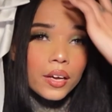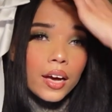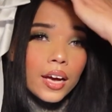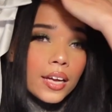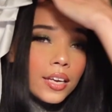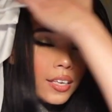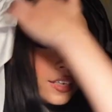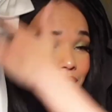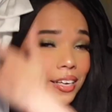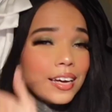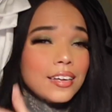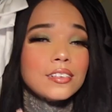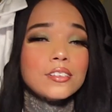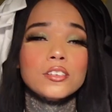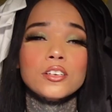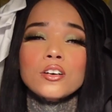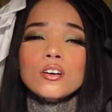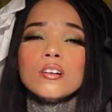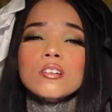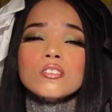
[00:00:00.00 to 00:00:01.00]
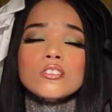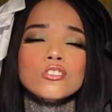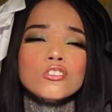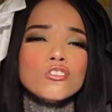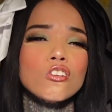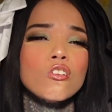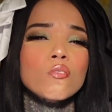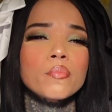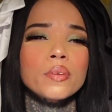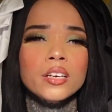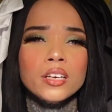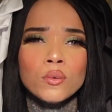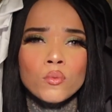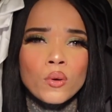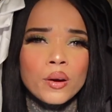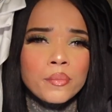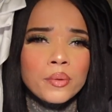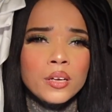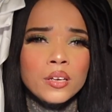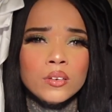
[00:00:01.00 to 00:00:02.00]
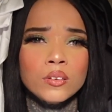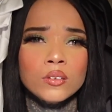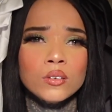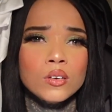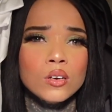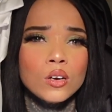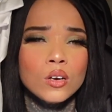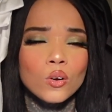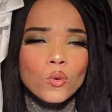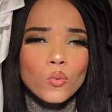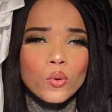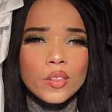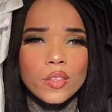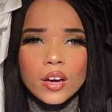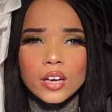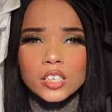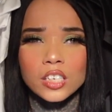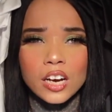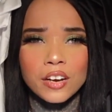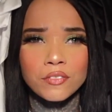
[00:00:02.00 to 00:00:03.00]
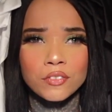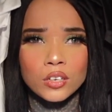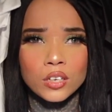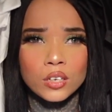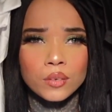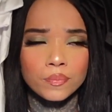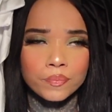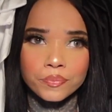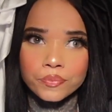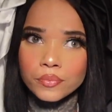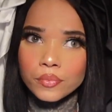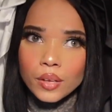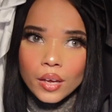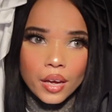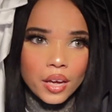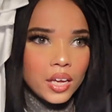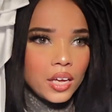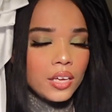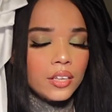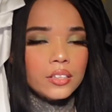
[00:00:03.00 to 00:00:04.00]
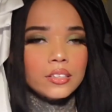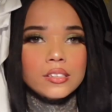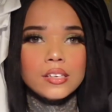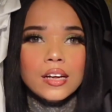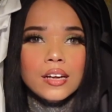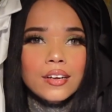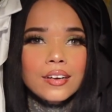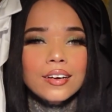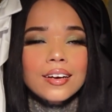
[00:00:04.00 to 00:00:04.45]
And yes, there are so many women with HIV, AIDS,